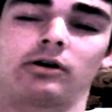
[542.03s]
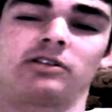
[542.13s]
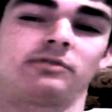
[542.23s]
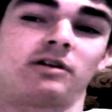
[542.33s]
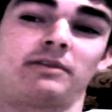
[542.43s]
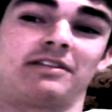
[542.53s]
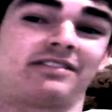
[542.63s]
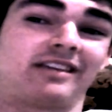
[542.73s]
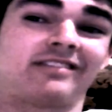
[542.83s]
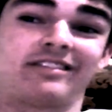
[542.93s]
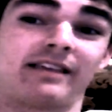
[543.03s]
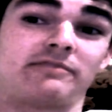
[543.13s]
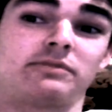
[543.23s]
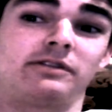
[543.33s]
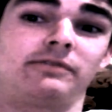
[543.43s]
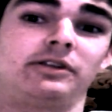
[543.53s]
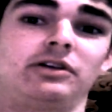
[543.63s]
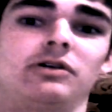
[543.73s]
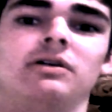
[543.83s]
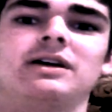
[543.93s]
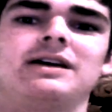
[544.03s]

It'll probably be a 6 to 7 minute video.